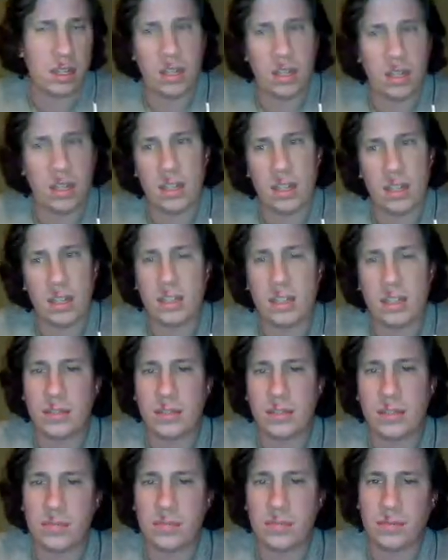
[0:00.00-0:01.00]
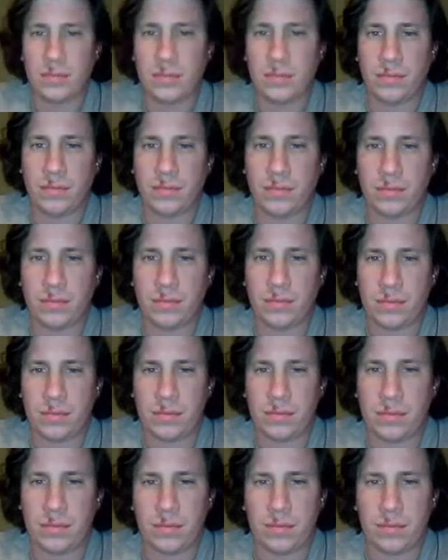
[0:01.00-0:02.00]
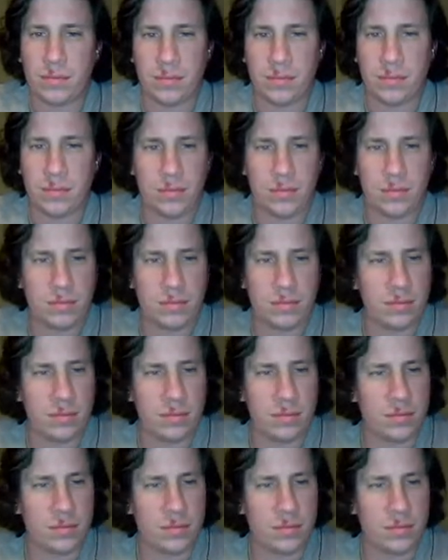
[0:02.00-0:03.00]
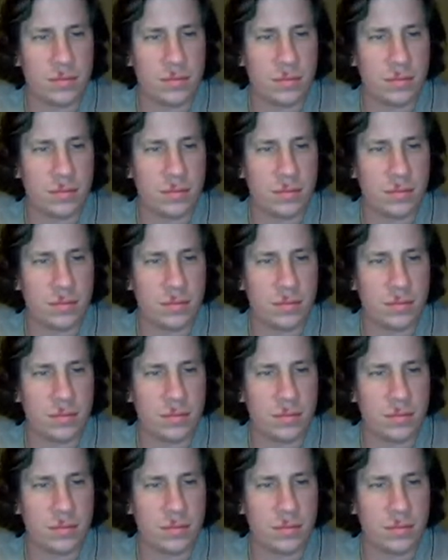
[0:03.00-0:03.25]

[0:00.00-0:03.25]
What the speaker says: Nobody speaks.